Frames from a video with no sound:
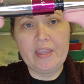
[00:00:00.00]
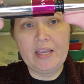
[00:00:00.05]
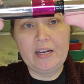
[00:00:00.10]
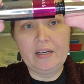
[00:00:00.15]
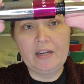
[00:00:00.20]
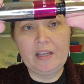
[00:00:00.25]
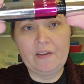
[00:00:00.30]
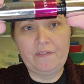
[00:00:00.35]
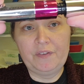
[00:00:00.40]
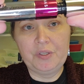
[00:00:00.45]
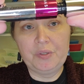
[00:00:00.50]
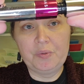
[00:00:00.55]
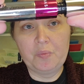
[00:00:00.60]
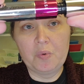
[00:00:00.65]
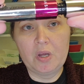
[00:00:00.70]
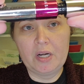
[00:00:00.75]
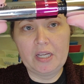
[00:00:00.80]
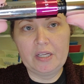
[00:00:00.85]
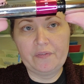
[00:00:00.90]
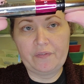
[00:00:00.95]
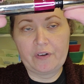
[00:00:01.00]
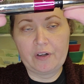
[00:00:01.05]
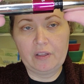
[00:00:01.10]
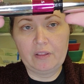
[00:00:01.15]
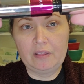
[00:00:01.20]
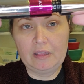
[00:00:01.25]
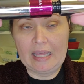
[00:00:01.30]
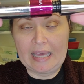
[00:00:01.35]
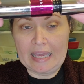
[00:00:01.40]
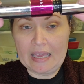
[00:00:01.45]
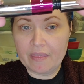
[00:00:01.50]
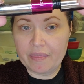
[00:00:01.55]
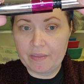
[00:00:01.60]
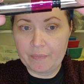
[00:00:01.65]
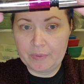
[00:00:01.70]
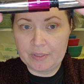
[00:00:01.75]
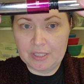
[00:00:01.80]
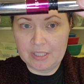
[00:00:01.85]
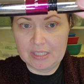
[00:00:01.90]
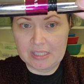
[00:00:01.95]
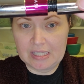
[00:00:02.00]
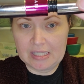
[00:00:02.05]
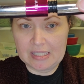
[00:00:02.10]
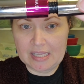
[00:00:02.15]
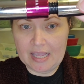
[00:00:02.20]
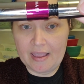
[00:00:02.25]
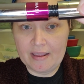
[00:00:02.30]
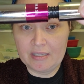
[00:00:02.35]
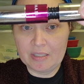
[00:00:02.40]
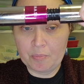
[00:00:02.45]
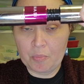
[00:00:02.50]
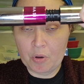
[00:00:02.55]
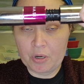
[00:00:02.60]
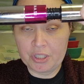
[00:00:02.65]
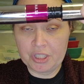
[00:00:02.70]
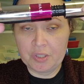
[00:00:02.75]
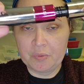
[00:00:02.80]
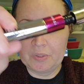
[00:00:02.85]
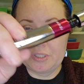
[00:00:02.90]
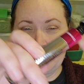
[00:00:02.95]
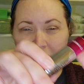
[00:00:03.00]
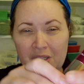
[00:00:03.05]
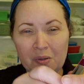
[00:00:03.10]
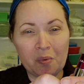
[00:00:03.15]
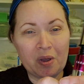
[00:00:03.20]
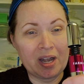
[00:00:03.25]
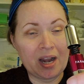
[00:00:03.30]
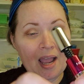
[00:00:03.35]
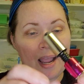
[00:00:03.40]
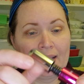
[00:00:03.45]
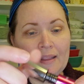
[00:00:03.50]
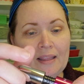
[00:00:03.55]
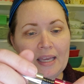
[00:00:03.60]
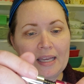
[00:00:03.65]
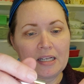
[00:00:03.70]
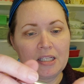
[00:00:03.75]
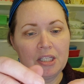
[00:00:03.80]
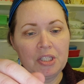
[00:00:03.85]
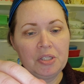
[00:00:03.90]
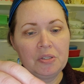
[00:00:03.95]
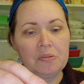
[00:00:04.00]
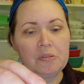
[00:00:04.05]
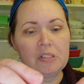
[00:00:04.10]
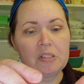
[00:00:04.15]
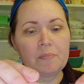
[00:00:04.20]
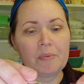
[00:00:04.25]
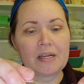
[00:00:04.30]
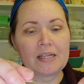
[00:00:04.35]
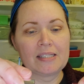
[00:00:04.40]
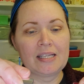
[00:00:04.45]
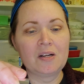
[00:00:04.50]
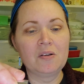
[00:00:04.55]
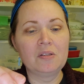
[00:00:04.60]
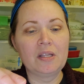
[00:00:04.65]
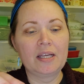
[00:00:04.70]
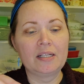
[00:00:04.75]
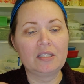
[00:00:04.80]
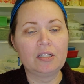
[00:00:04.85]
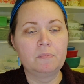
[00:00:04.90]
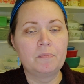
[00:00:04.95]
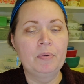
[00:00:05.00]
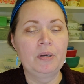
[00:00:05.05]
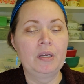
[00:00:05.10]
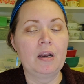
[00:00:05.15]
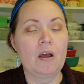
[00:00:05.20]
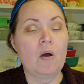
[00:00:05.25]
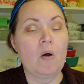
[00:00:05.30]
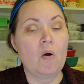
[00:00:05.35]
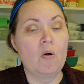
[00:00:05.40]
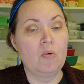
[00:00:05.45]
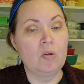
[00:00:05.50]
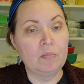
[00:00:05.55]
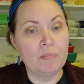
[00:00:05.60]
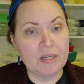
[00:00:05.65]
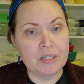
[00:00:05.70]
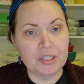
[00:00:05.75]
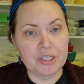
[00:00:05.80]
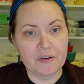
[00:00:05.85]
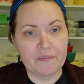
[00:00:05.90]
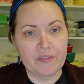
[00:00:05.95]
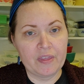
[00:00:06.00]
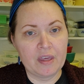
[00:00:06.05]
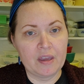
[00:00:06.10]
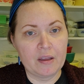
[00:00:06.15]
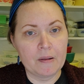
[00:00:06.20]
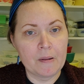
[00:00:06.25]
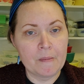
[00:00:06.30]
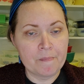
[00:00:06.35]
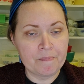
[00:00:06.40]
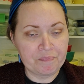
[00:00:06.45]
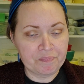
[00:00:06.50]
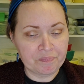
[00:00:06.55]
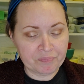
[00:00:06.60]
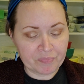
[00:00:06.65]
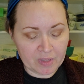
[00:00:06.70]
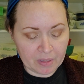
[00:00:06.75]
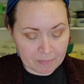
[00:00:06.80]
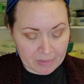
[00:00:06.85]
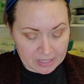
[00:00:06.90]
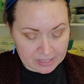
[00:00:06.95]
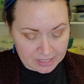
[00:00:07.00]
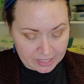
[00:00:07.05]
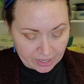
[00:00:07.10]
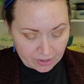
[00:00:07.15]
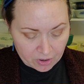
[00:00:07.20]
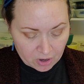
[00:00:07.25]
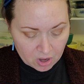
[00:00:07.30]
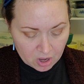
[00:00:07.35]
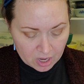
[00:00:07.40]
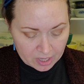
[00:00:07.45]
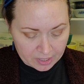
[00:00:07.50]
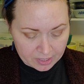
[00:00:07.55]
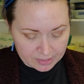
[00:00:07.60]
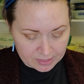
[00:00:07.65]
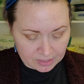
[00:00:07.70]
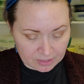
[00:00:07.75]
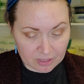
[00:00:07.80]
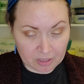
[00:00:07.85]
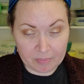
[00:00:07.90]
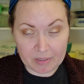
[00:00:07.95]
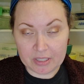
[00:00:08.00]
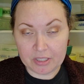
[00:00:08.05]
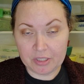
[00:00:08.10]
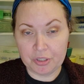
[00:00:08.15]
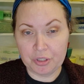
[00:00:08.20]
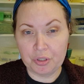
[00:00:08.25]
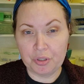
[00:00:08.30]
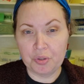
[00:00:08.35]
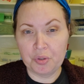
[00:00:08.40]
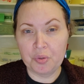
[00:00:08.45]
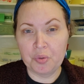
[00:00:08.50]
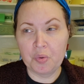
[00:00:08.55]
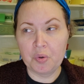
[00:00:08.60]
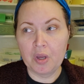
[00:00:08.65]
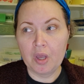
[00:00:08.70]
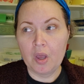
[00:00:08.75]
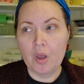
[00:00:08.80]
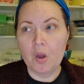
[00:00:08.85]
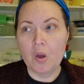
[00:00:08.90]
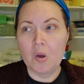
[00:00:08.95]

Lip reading: then if you want it for length, which is this end portion, which is the one I like to use because I don't like to put a whole bunch of the mascara on. It's a little bit too